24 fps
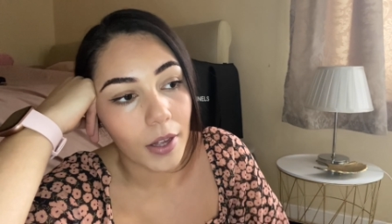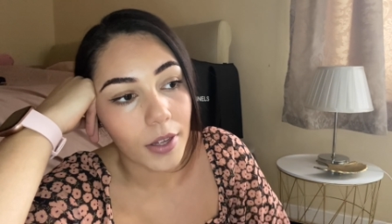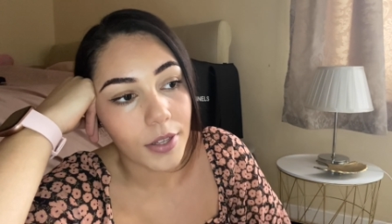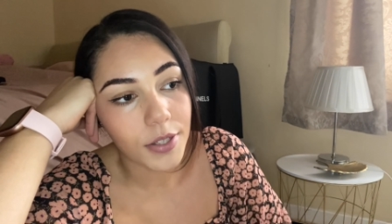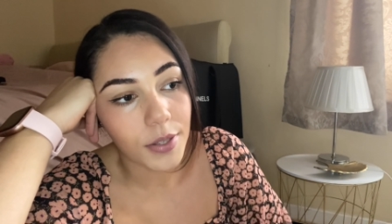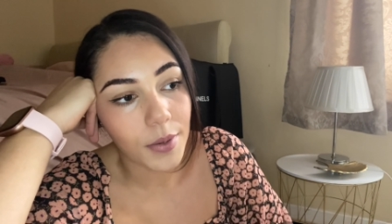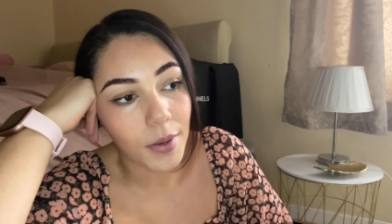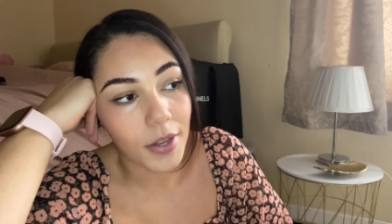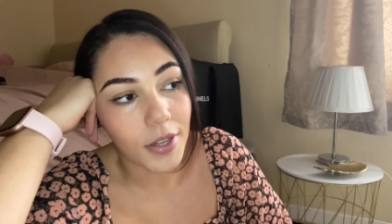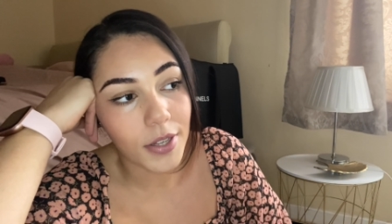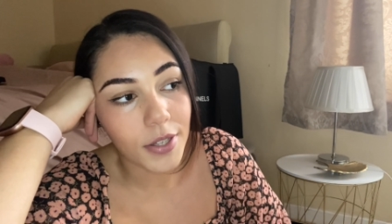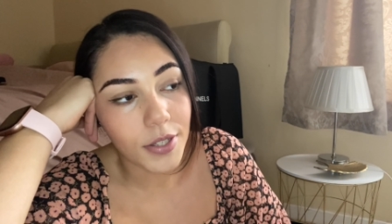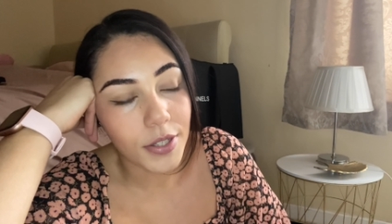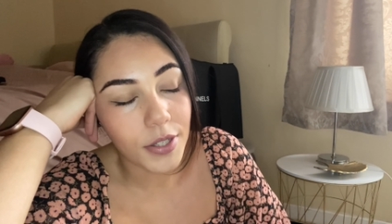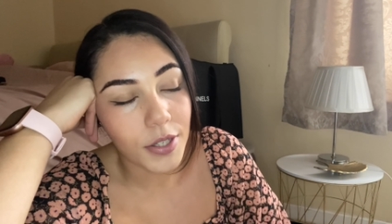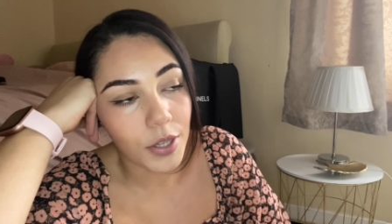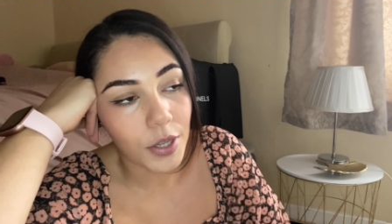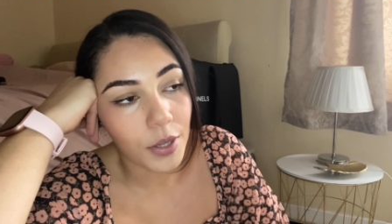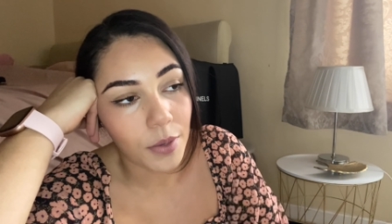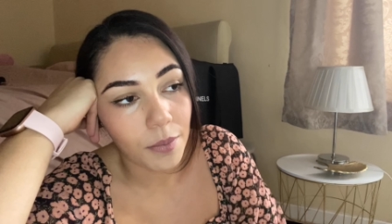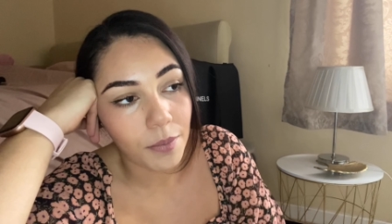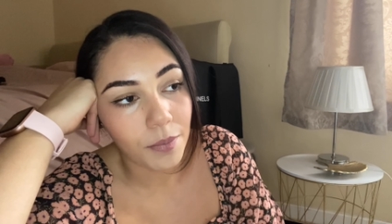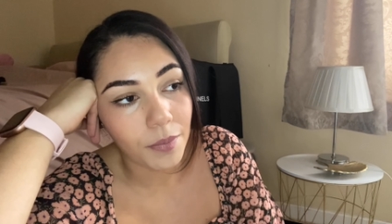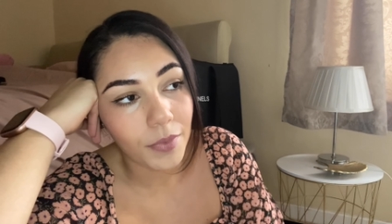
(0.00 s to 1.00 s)
so I
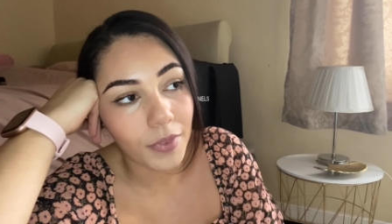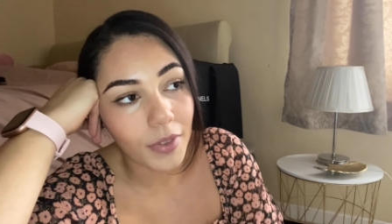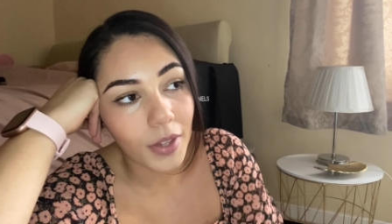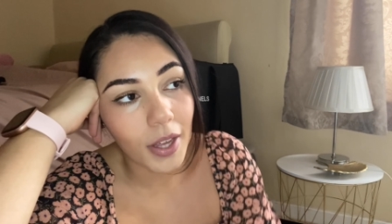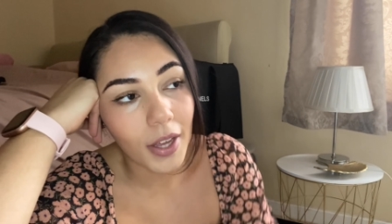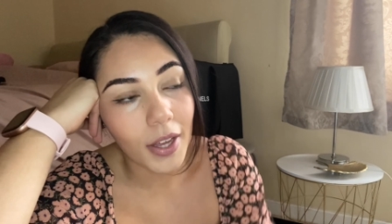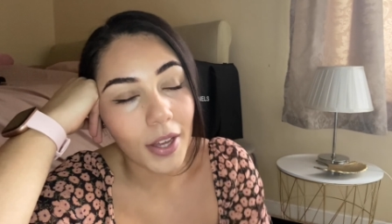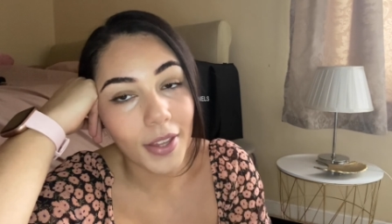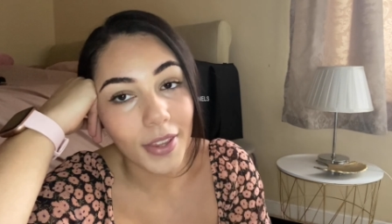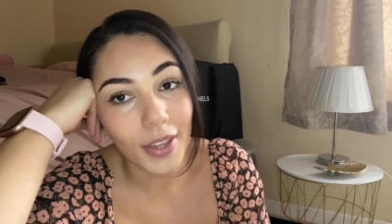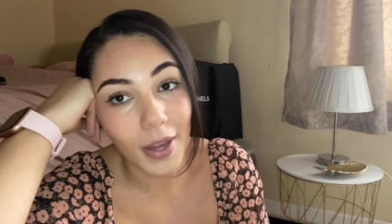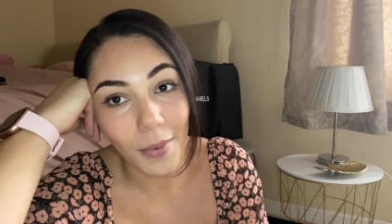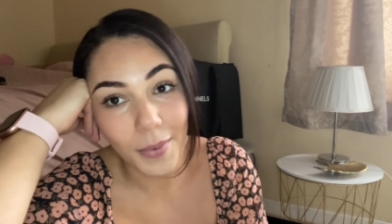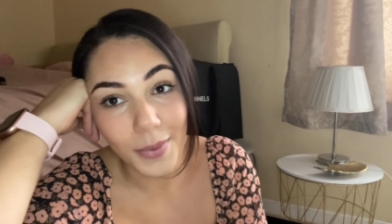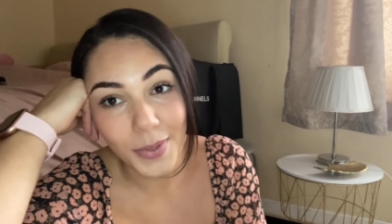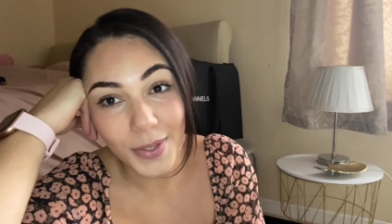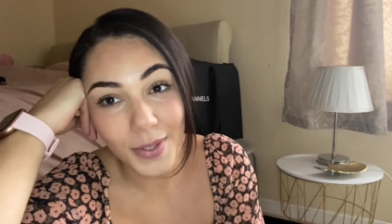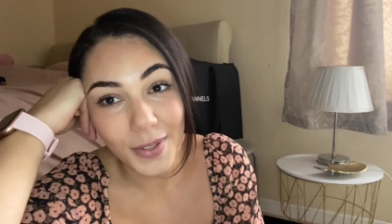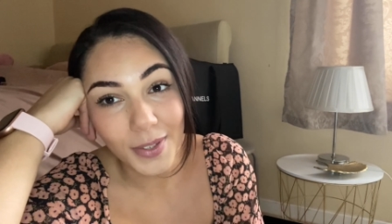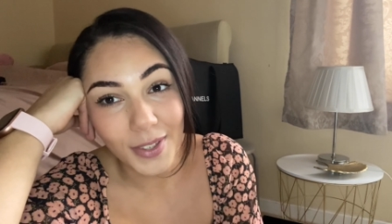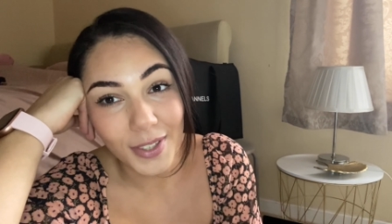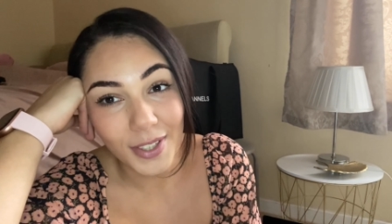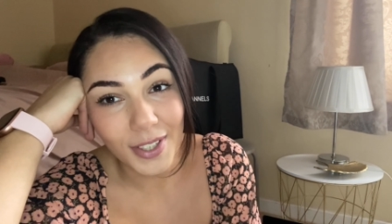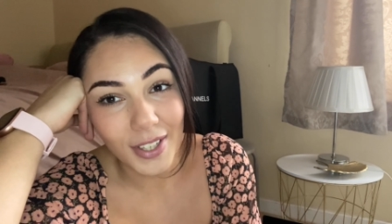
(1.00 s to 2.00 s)
assume that was
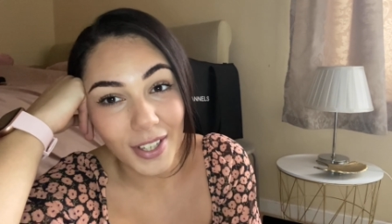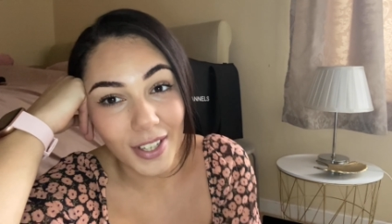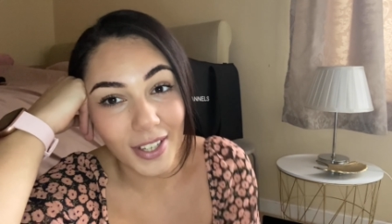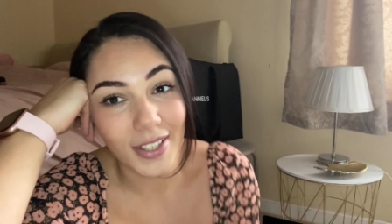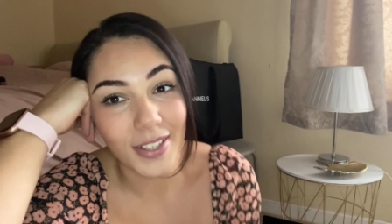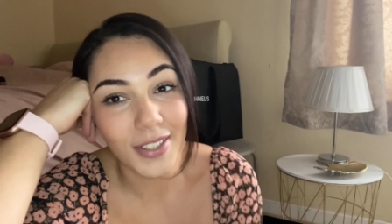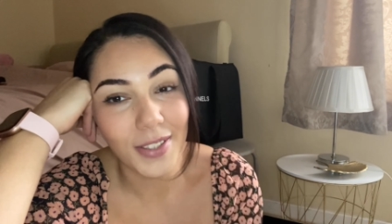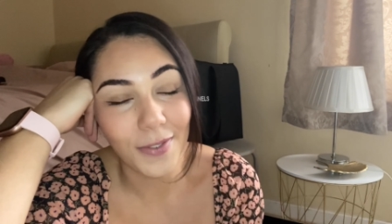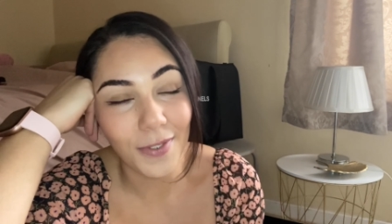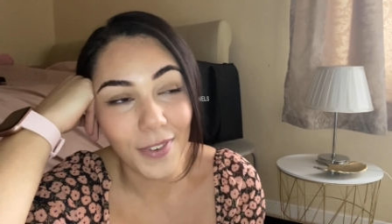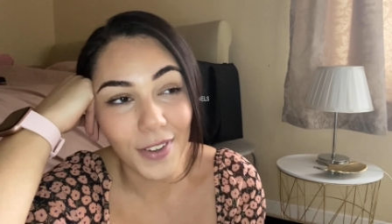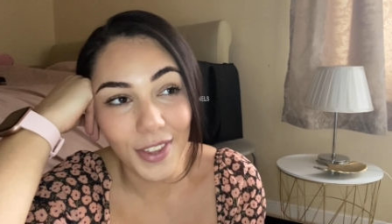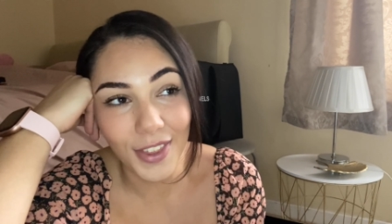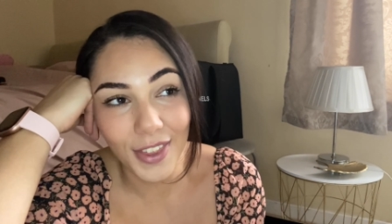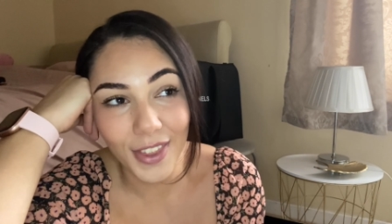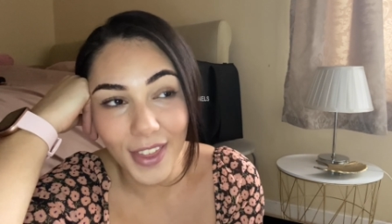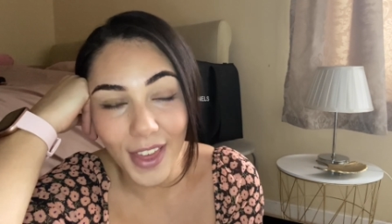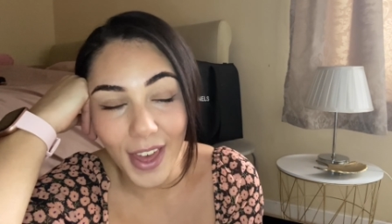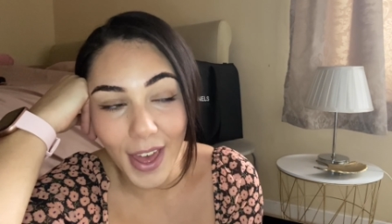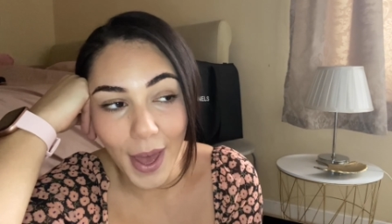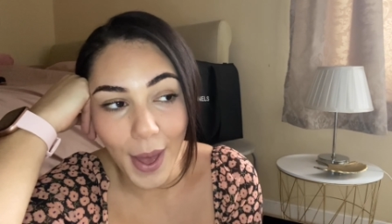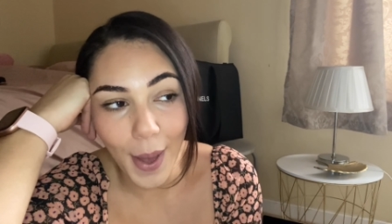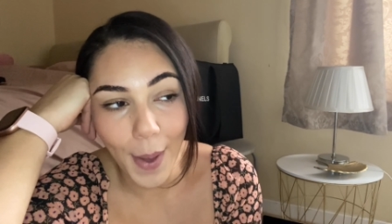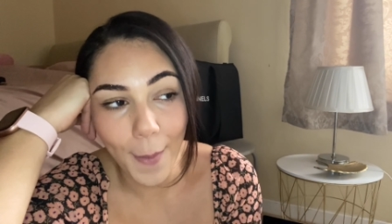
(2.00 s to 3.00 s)
all good for
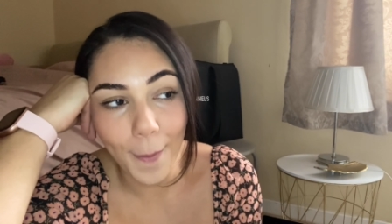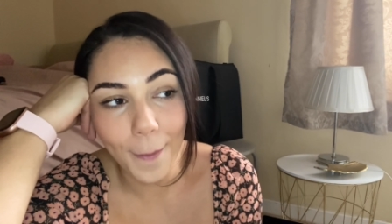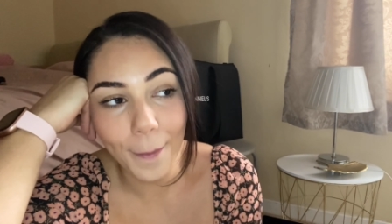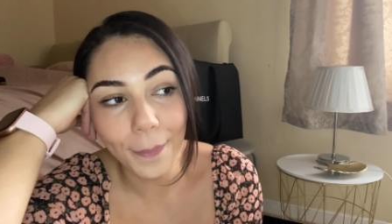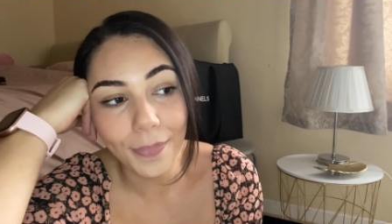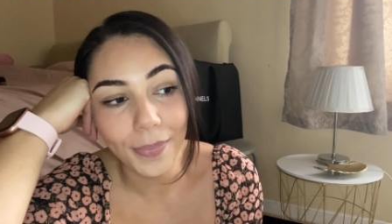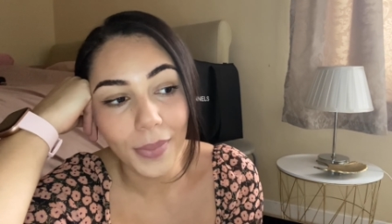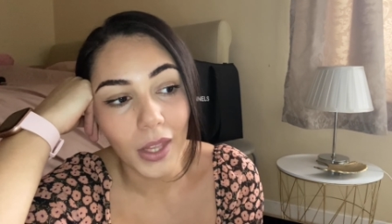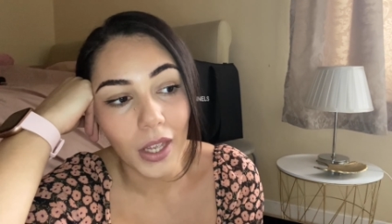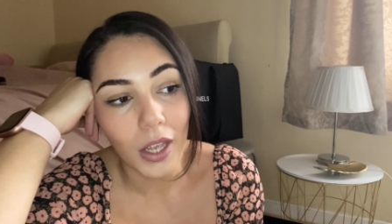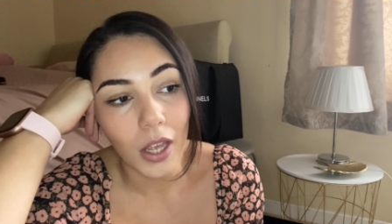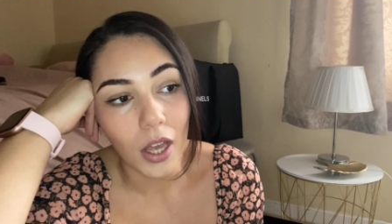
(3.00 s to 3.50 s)
them.